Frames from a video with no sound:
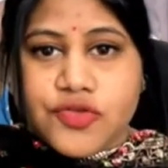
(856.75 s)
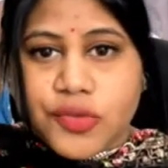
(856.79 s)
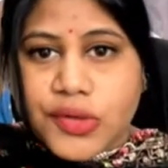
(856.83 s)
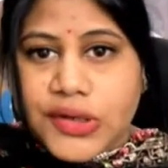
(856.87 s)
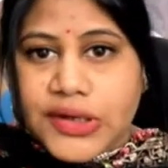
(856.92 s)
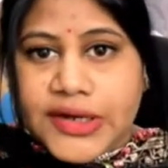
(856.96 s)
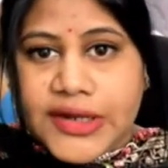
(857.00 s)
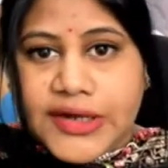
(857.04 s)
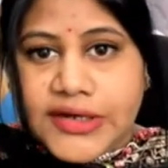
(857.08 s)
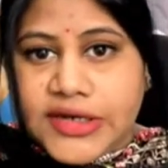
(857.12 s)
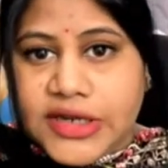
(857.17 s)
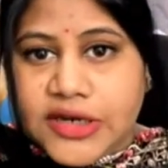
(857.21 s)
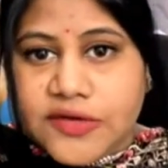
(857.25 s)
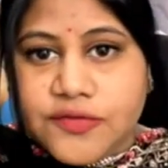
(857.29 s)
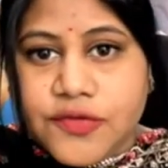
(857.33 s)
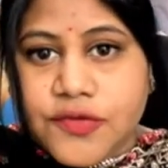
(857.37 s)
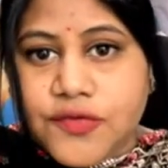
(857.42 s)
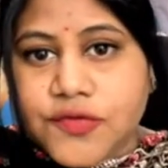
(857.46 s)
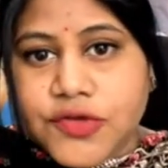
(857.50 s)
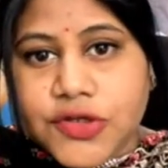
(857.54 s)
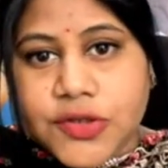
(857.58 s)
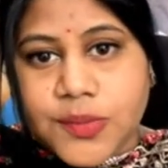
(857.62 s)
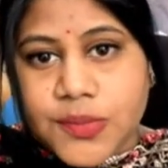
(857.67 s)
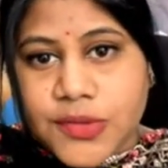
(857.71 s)
So in like
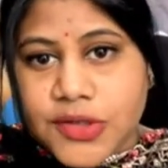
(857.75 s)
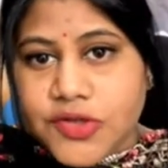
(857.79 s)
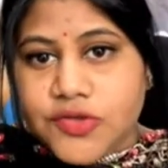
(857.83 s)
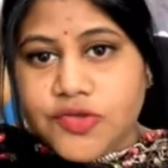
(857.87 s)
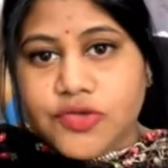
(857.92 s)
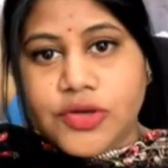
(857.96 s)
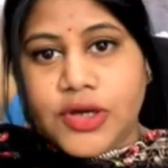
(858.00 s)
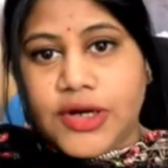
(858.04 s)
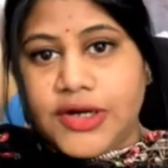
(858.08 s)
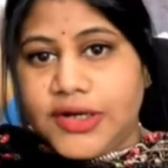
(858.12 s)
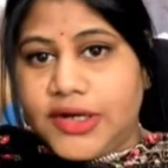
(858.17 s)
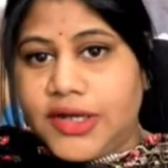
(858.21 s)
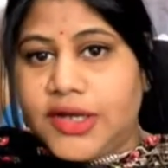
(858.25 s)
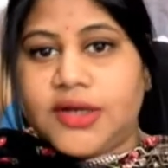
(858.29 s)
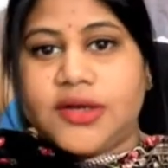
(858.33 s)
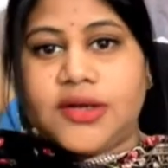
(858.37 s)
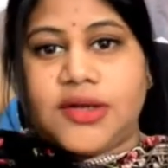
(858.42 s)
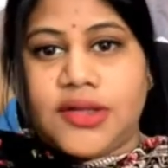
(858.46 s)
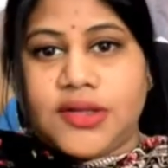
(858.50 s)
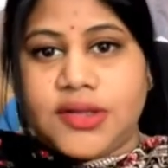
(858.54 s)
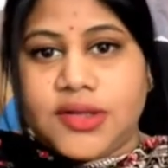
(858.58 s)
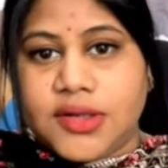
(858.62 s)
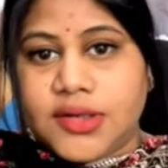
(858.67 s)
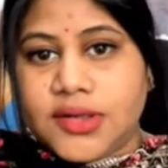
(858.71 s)
10-15 minutes, you are
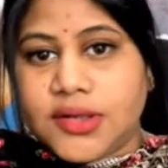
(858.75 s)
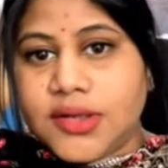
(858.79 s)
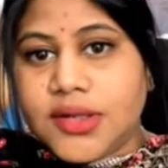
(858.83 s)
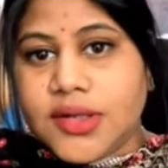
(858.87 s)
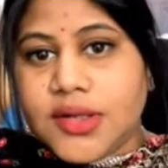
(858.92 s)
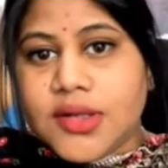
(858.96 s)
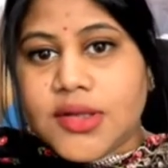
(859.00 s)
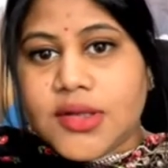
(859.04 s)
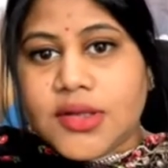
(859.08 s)
done. And then